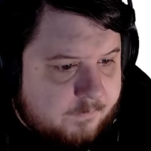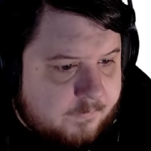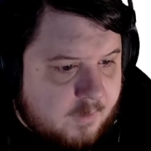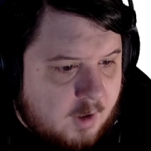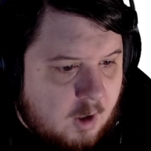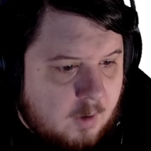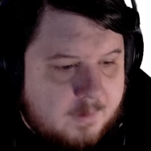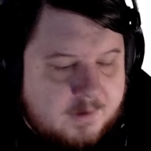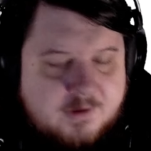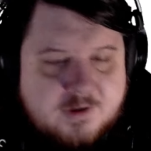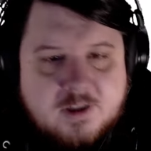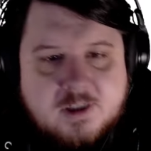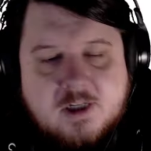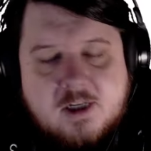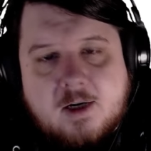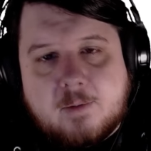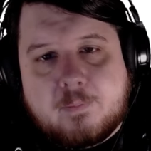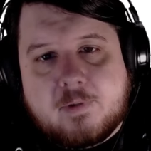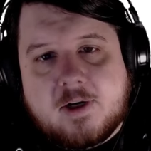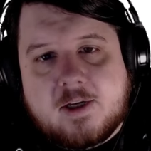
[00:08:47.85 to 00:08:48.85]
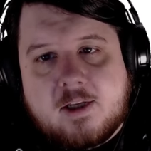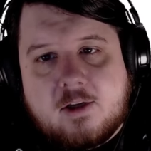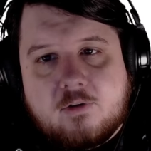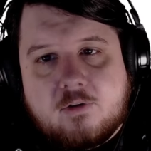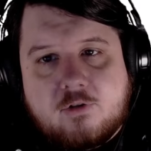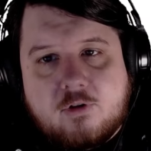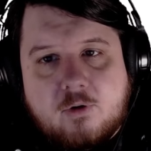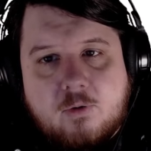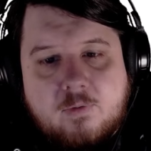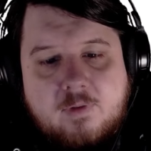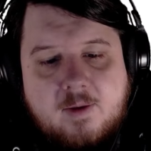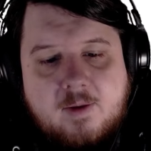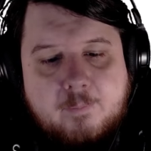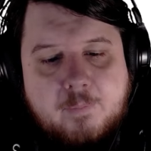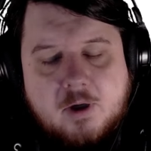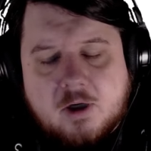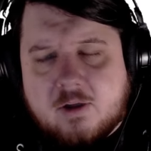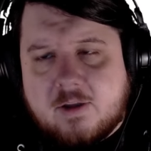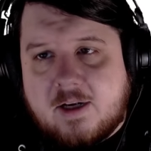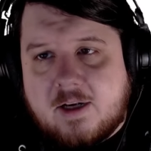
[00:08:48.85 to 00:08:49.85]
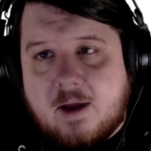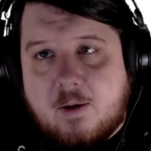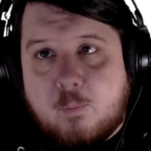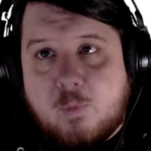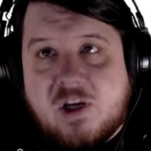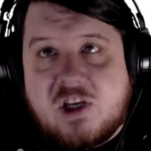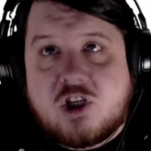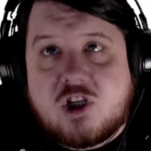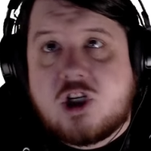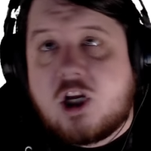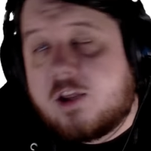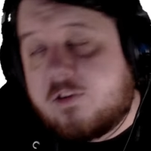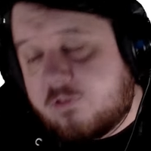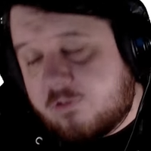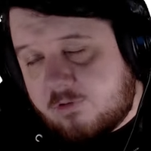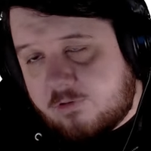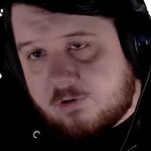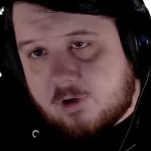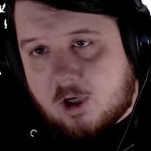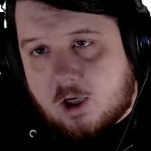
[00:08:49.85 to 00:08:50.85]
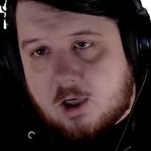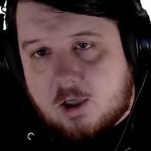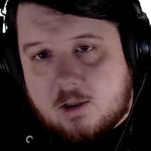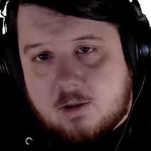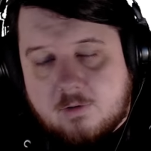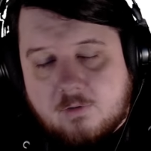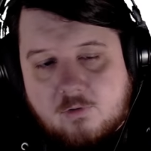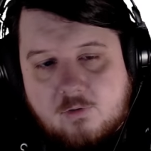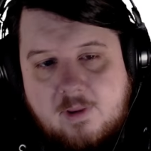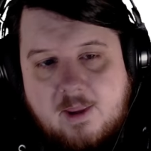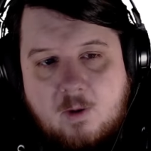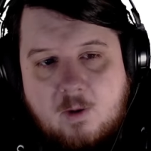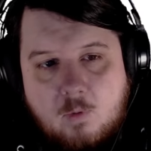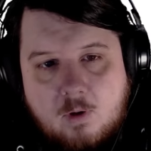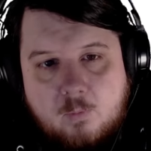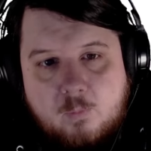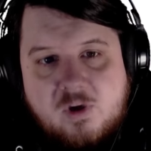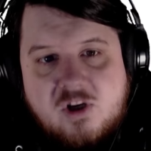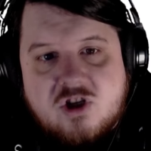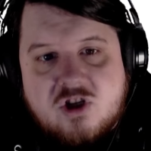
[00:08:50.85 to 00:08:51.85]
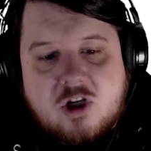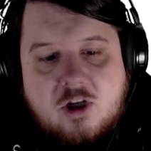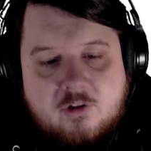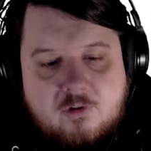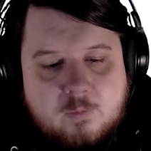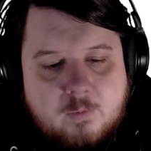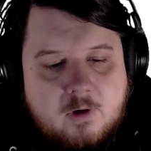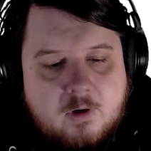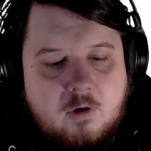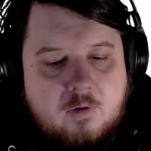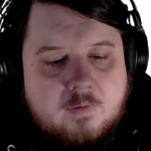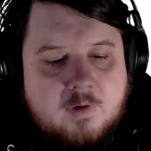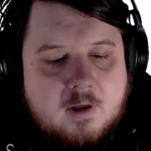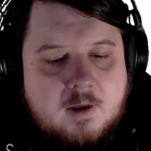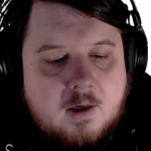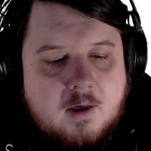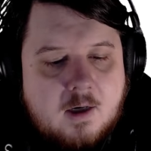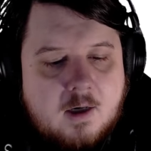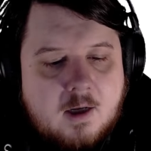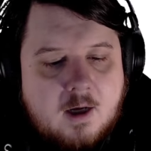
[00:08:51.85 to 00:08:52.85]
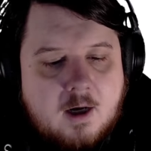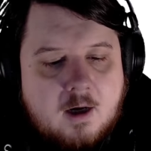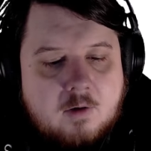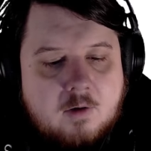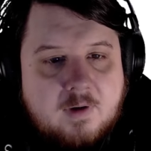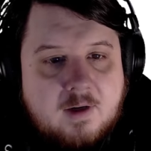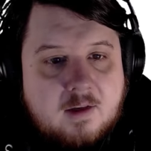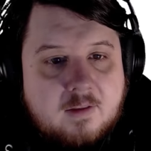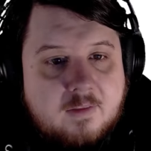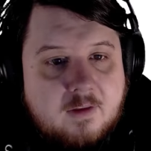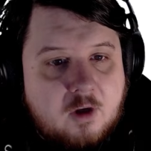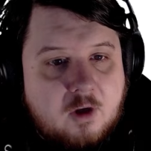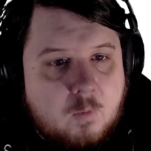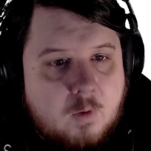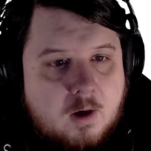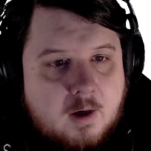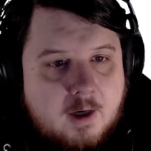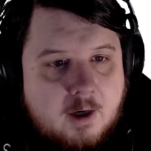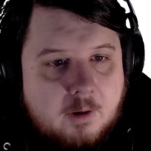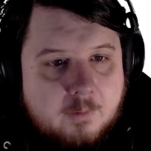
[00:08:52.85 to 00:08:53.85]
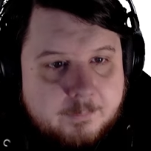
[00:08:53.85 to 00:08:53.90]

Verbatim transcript: Oh, it's just going to bring you to the book that we just saw. So that one we just went over, uh, reading the URL.